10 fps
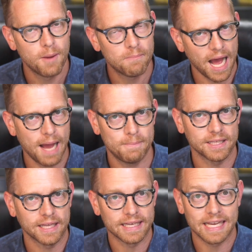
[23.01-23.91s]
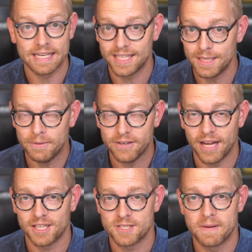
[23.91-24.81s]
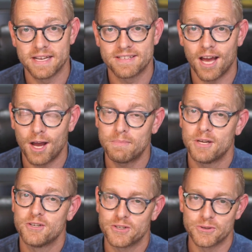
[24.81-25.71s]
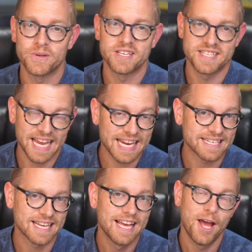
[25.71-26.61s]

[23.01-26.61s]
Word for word: populate, and keep your knowledge base up to date.